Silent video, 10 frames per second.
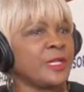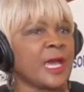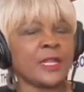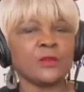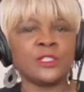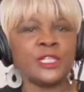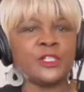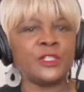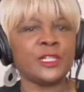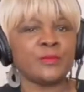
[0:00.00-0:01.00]
Not on
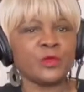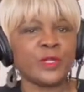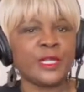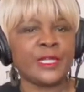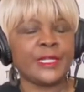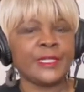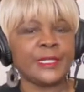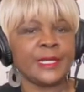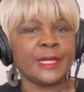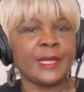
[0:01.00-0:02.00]
teaching them to read,
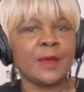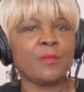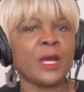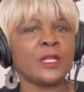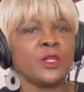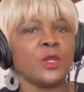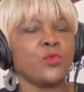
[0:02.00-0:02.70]
but